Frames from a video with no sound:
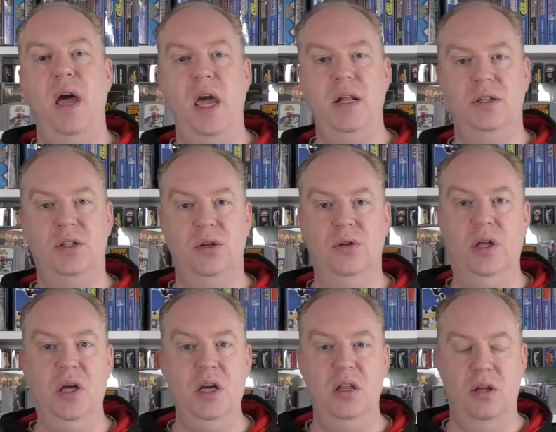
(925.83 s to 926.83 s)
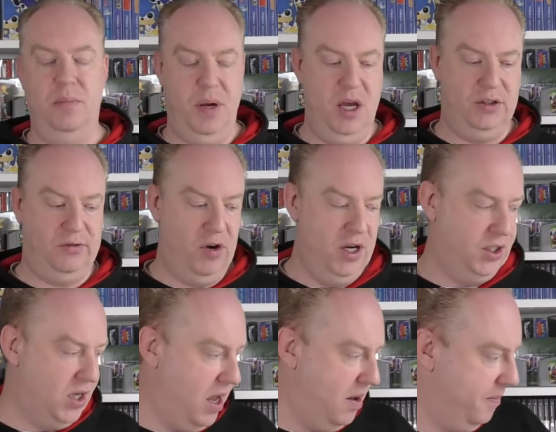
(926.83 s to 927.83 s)
into the PS3
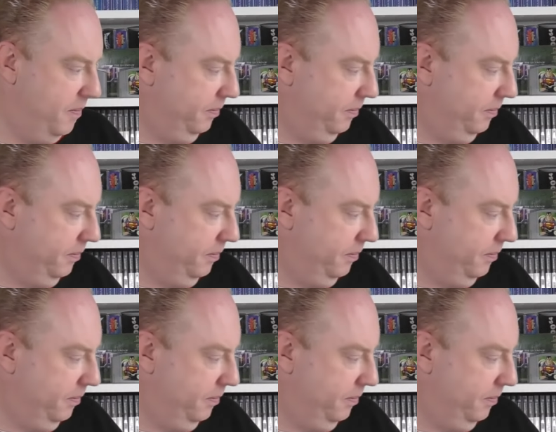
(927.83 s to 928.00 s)
set.